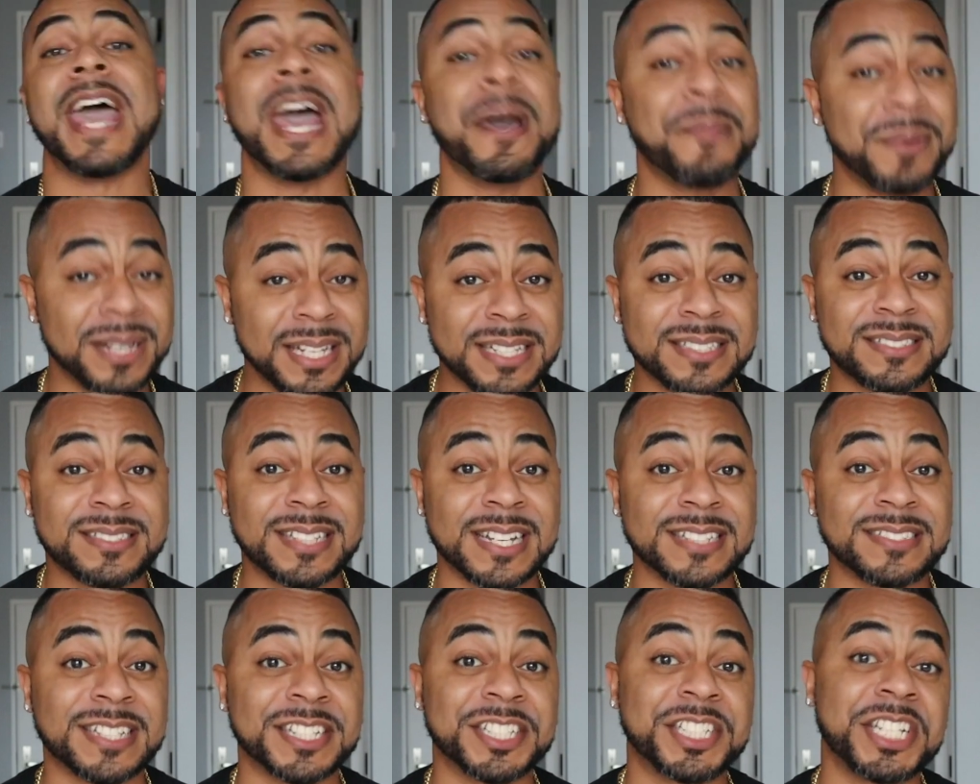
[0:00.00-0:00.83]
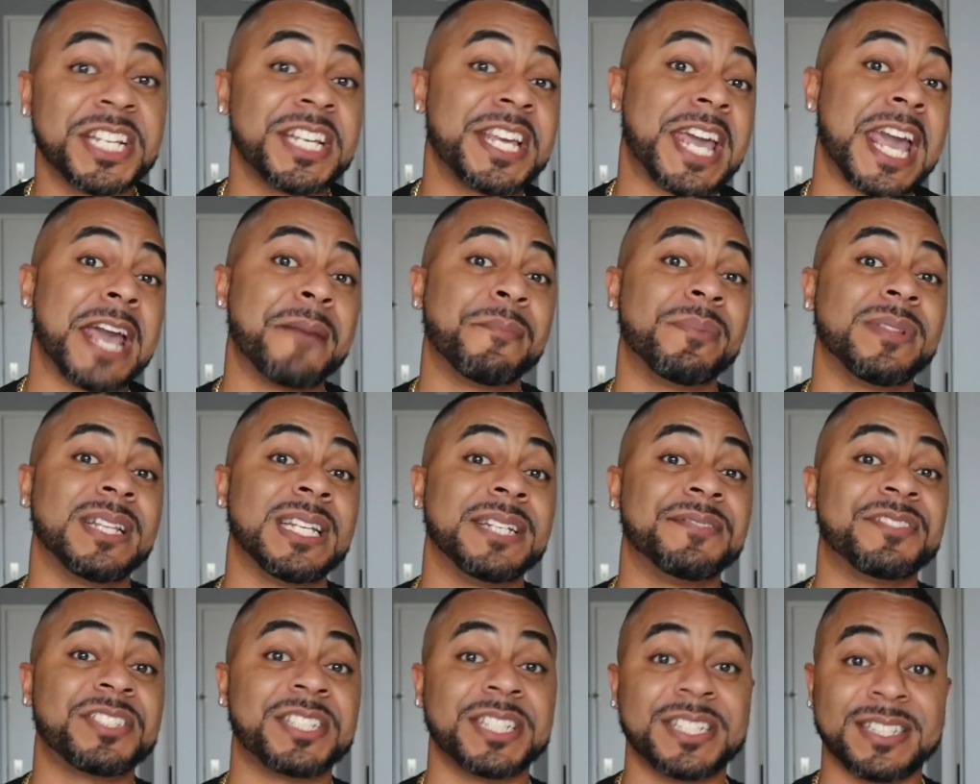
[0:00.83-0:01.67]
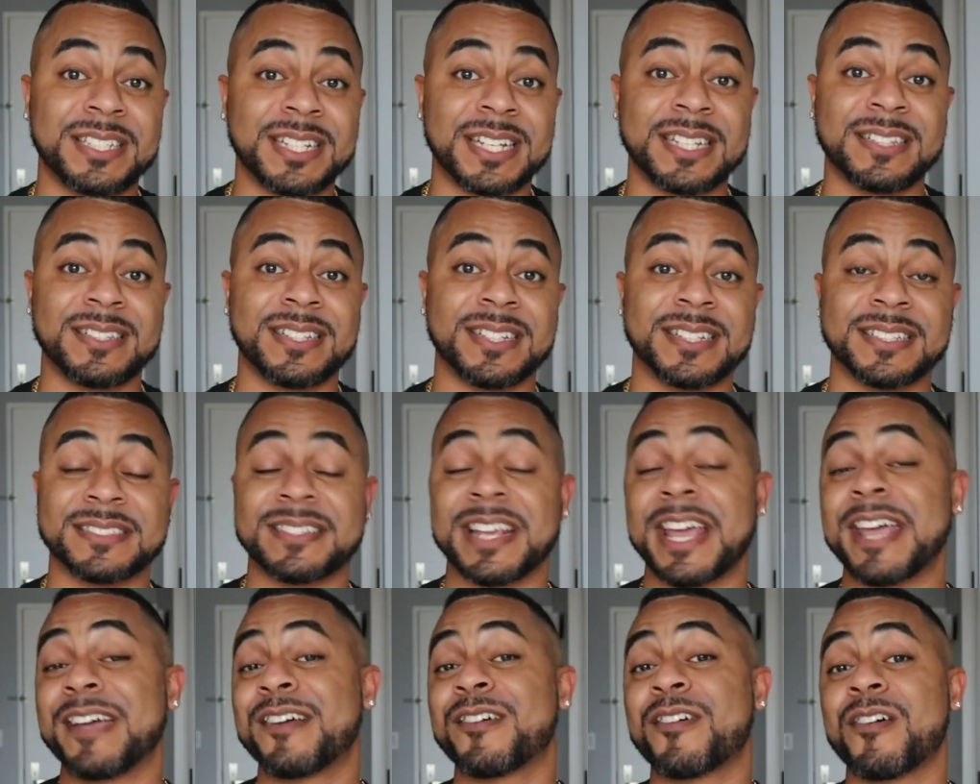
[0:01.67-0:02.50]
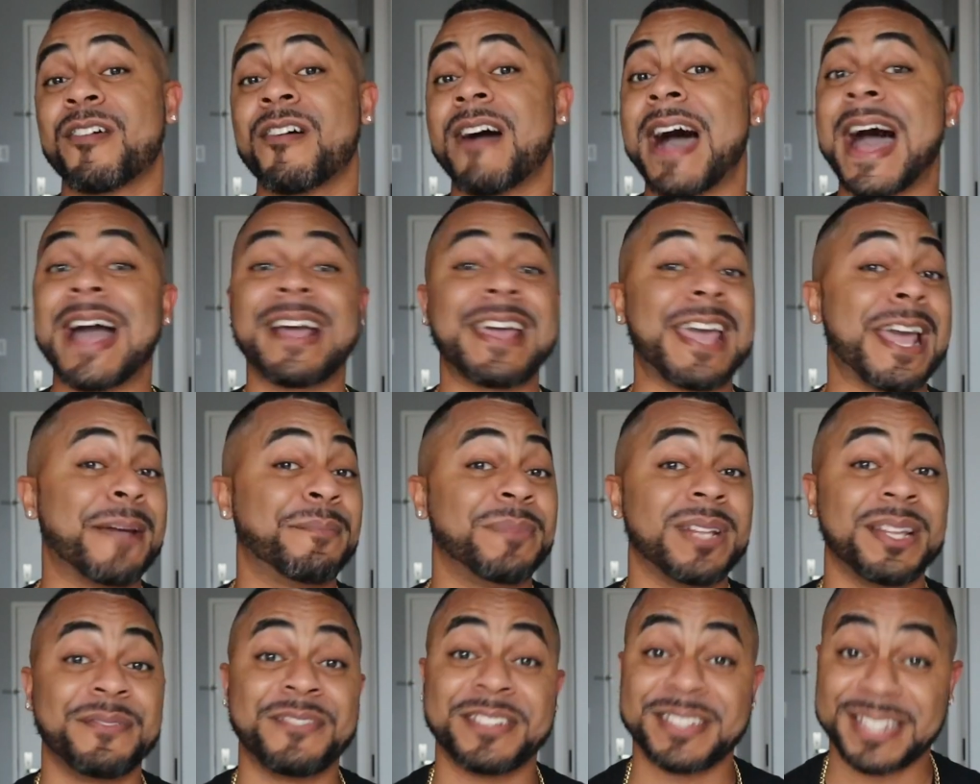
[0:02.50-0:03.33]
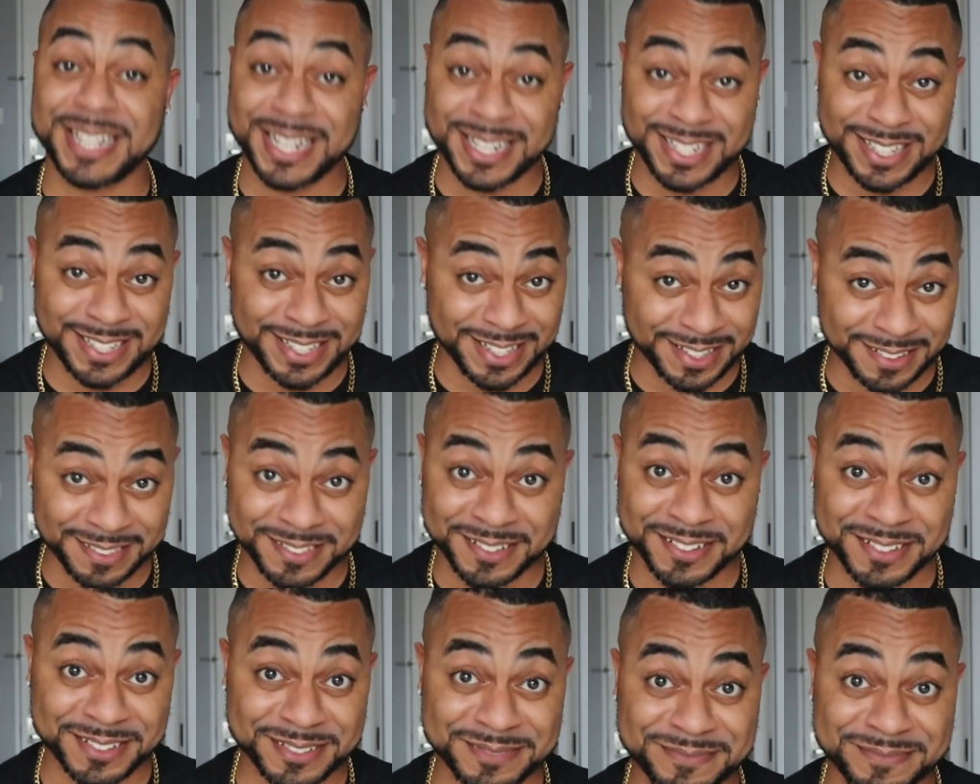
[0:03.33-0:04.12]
Ebony says that she can't believe she did this, and girl, I can't believe you did it either.